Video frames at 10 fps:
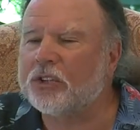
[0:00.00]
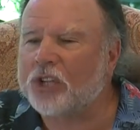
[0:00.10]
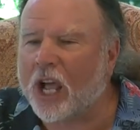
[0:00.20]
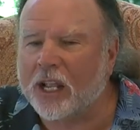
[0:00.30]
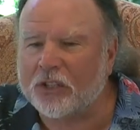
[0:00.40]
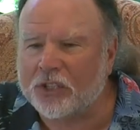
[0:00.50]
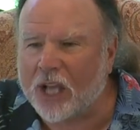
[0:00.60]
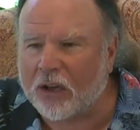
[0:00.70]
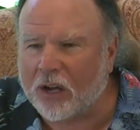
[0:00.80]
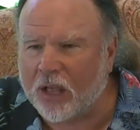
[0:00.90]
shines
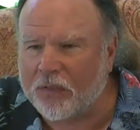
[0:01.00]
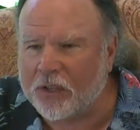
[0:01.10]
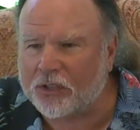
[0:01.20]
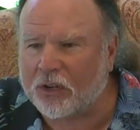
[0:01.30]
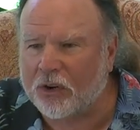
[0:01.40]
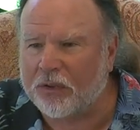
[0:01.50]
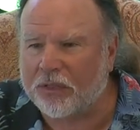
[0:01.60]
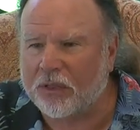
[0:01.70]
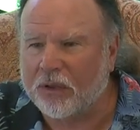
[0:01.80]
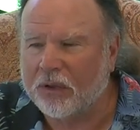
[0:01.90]
down on this earth